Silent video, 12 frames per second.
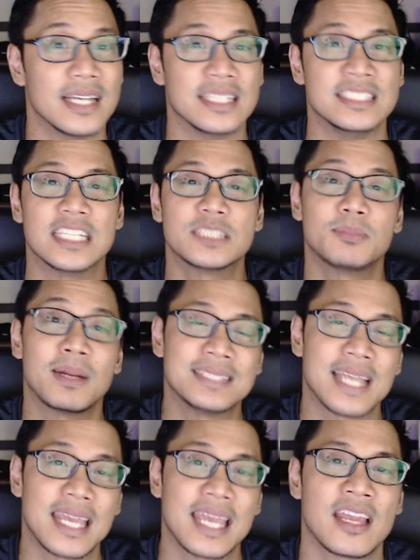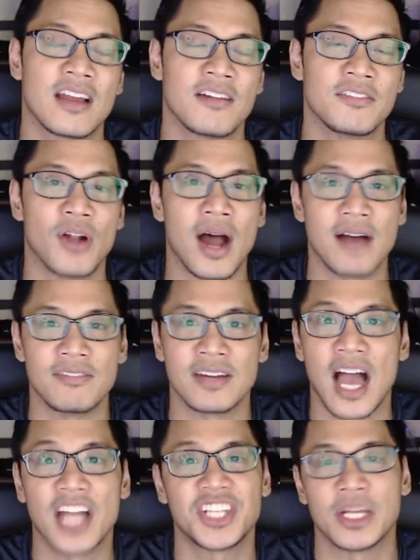just by taking care of their
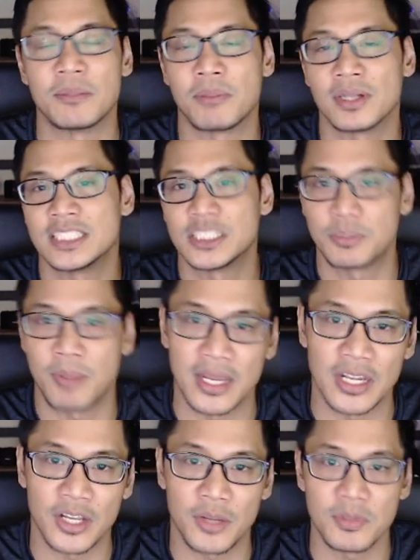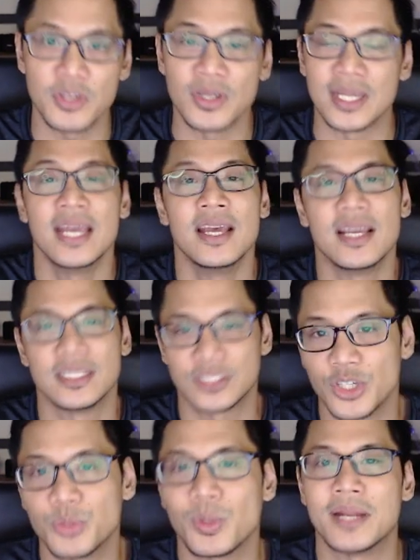Aavegotchi and participating in the community is a
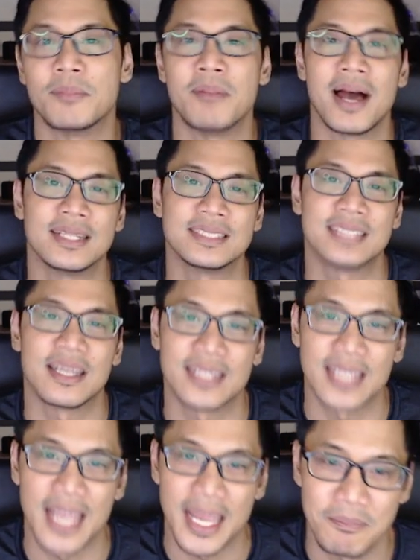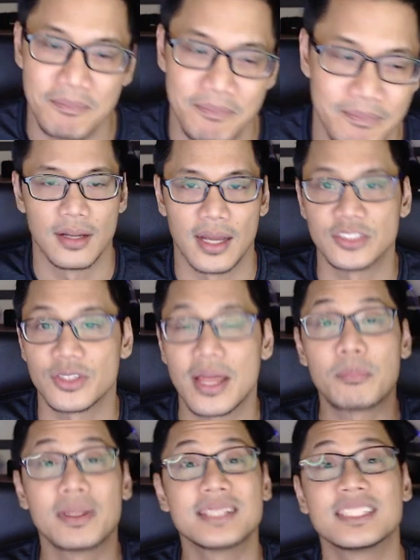good way to balance out the game. And so
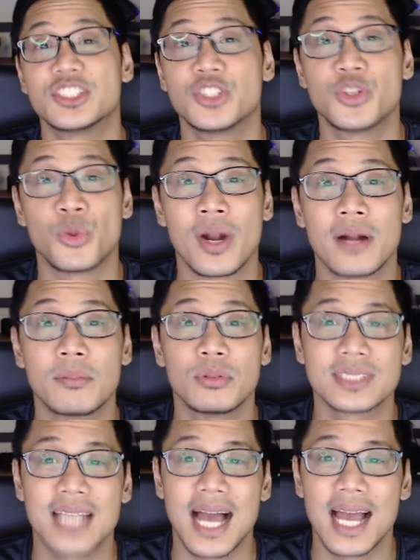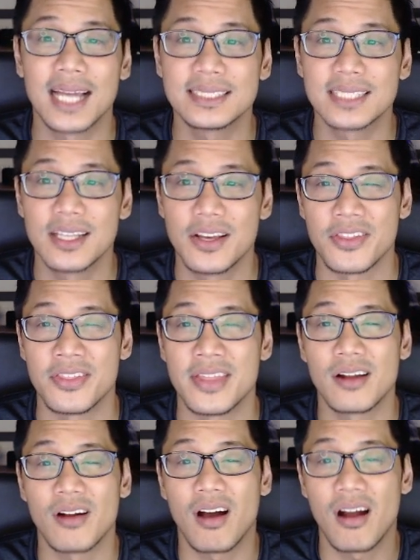that brings us to the wearables, guys.
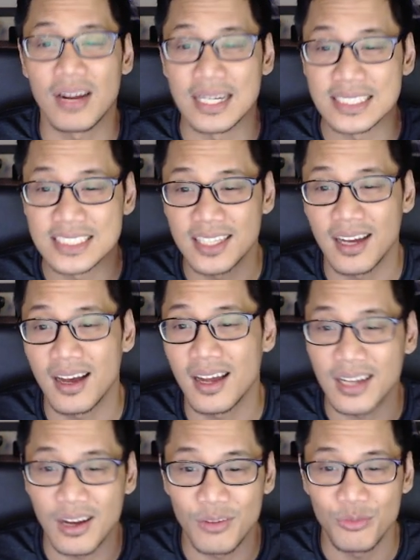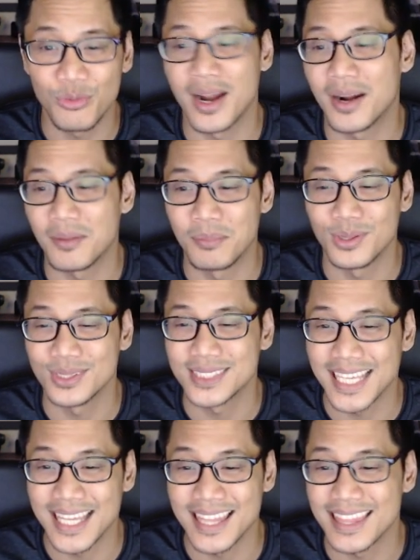There are a ton of wearables
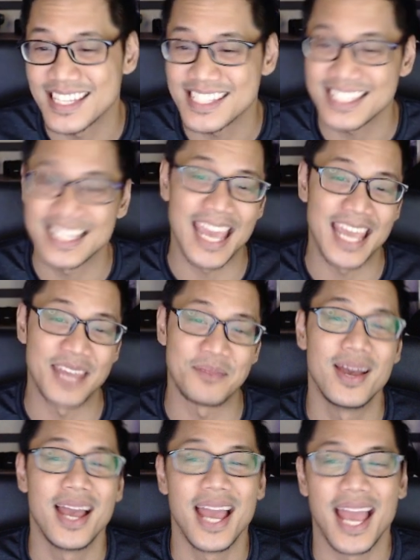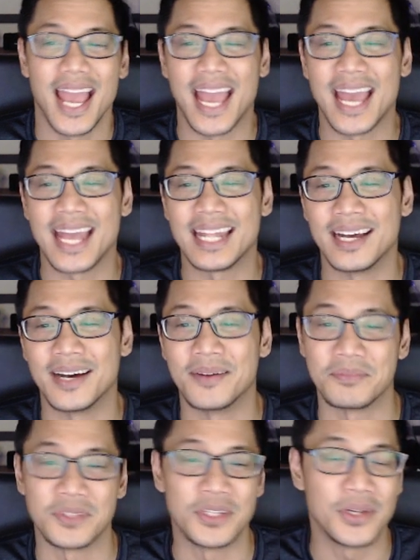in this game,
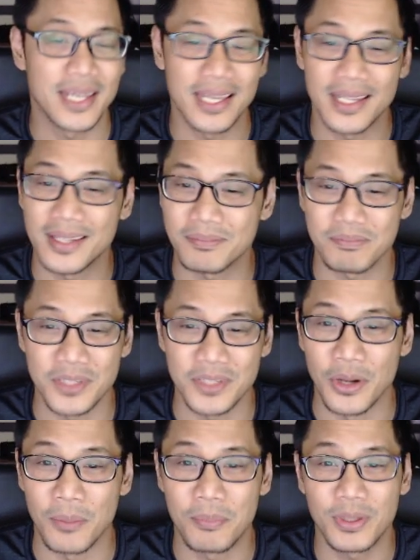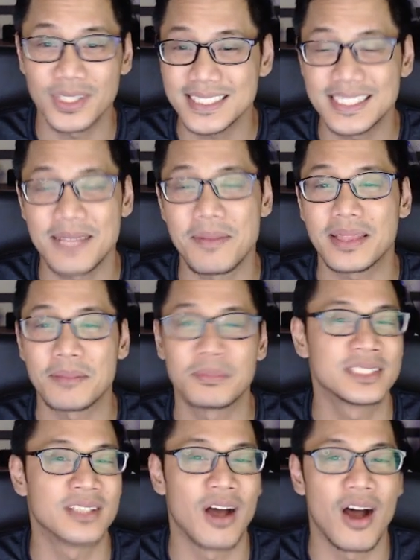and you can purchase them at the
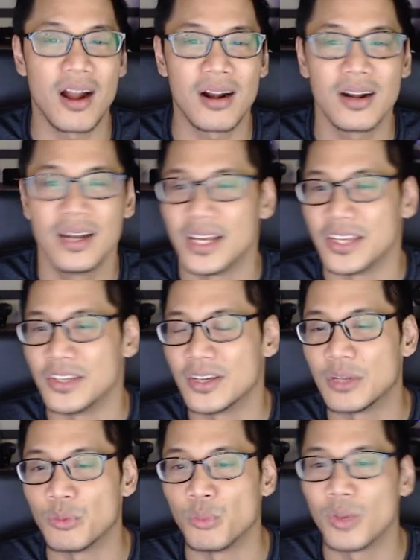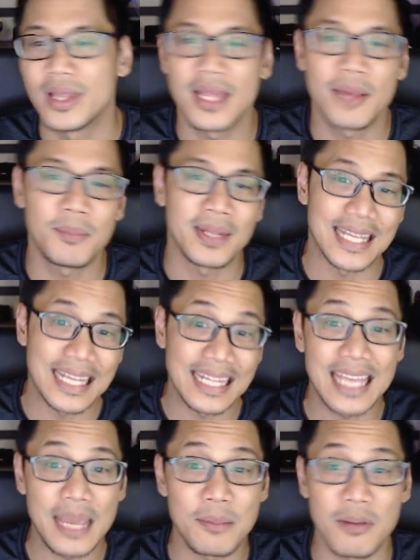bazaar. You can win them in
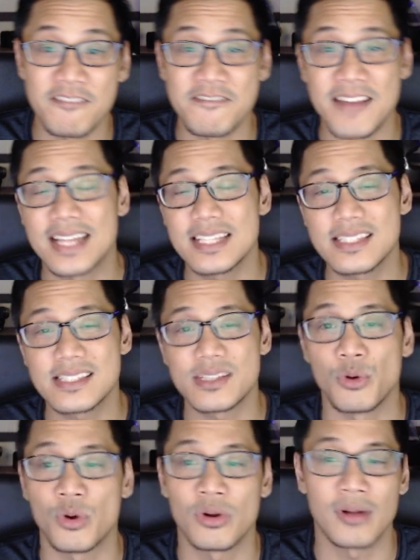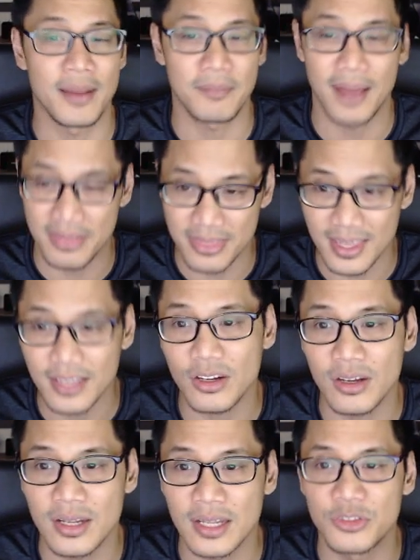in-game events, or I think
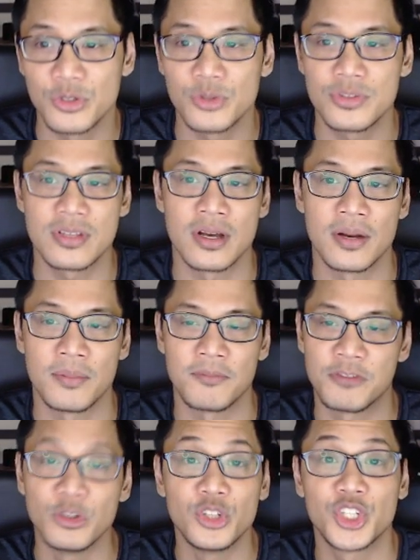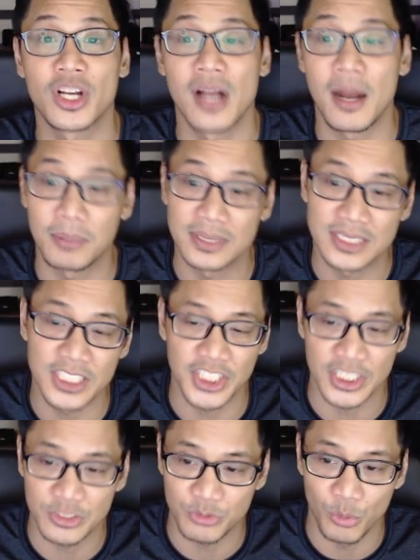they're gonna do some future
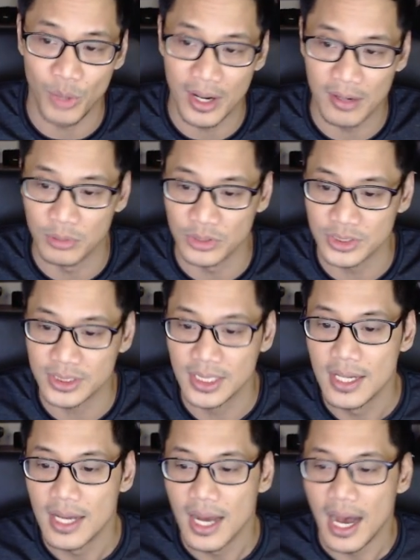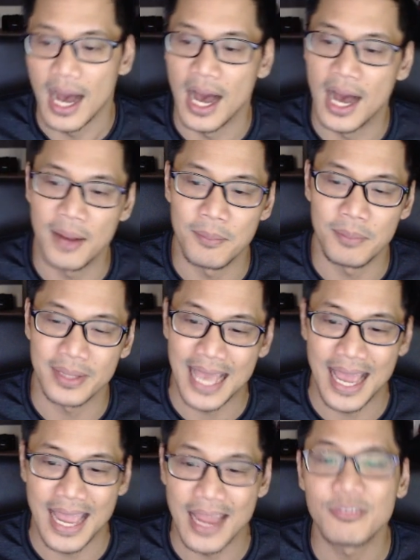competitions for wearables. But
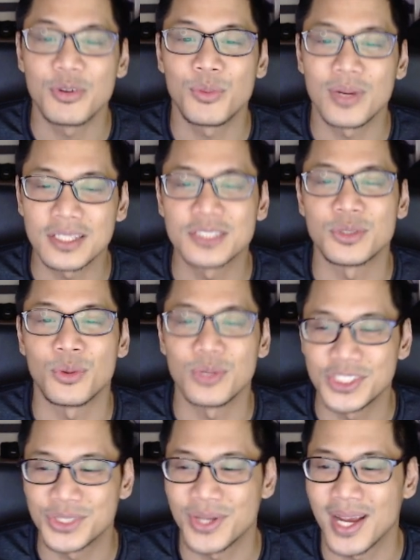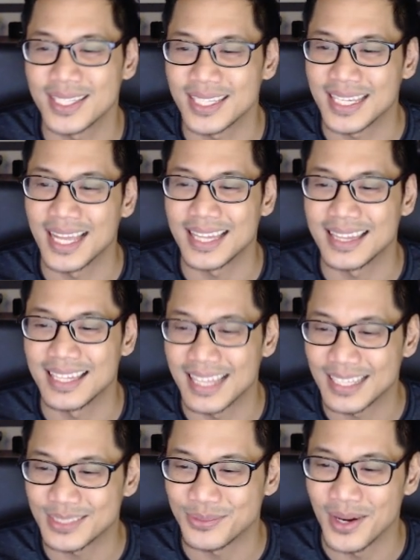yeah, everyone is always trying to get the
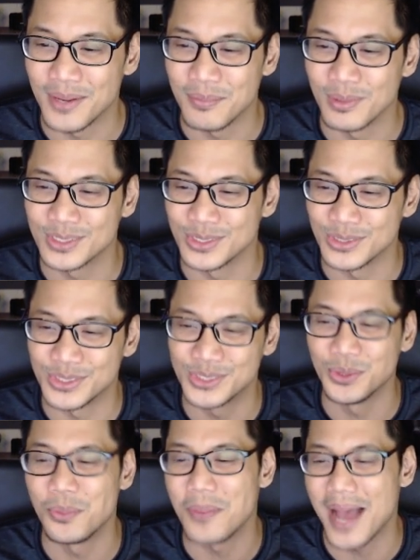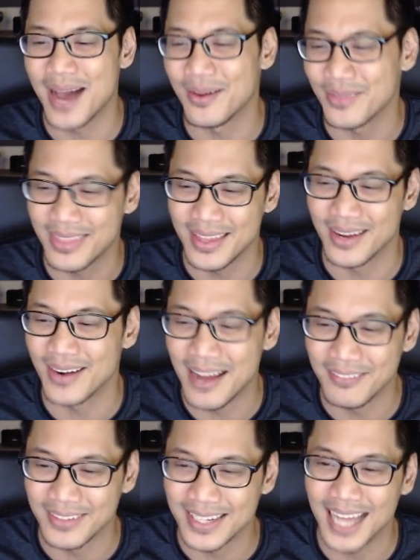next wearable to soup out their
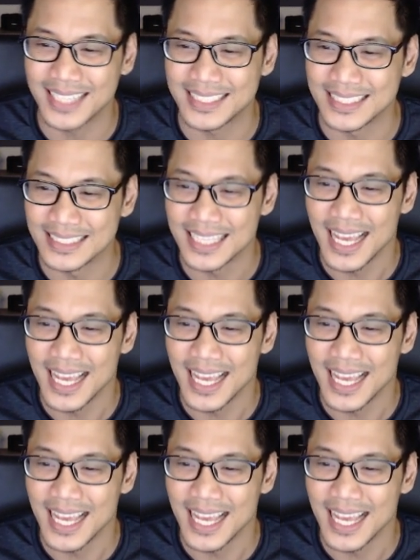Aavegotchis.